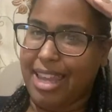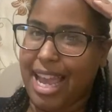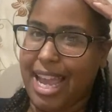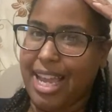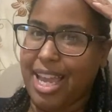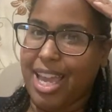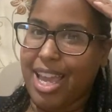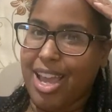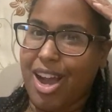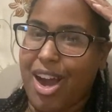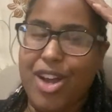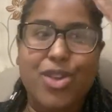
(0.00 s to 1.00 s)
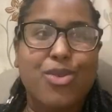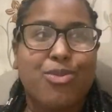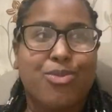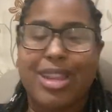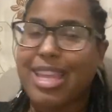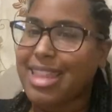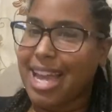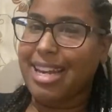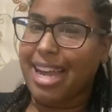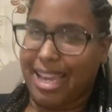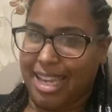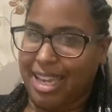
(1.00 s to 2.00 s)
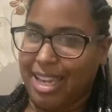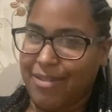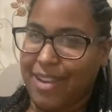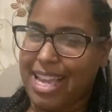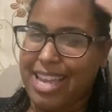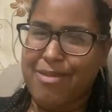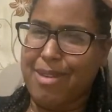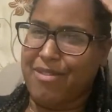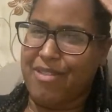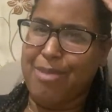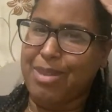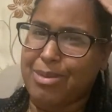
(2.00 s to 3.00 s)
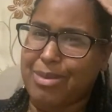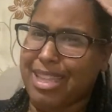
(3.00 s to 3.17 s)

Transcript: Like, are you really that naive? Like, even my family was